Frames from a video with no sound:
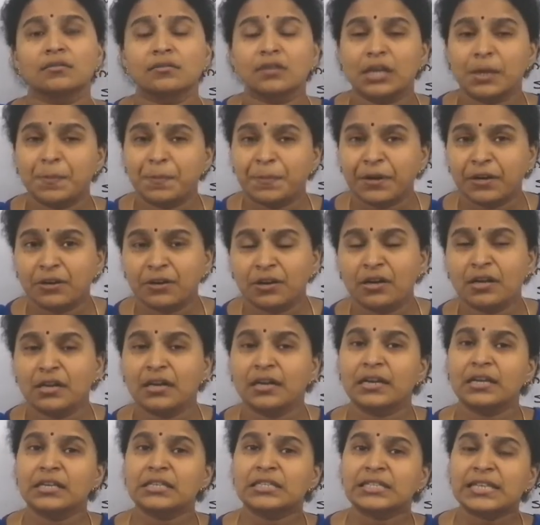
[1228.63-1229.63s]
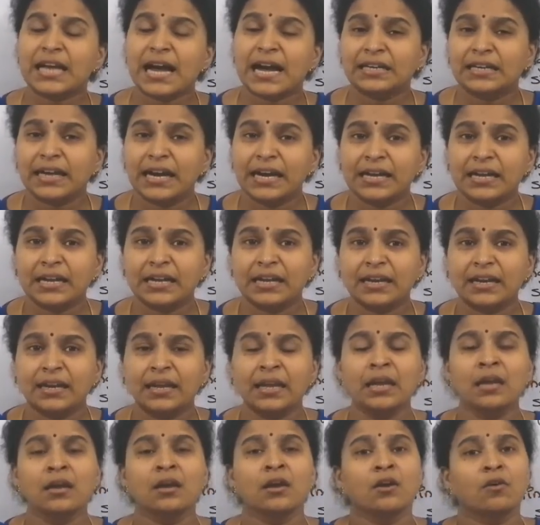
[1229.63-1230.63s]
the repetitive DNA satellite
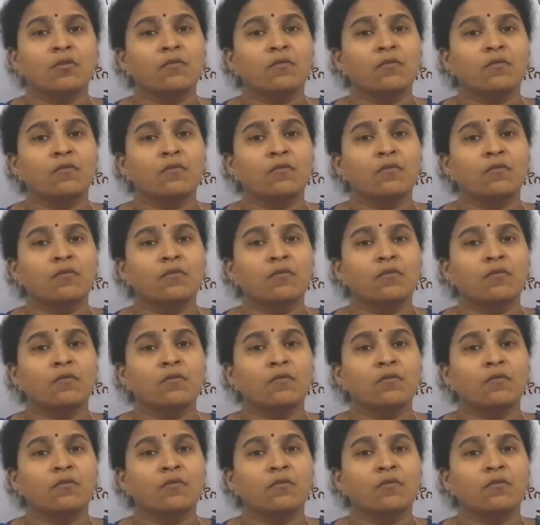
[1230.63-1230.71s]
DNA?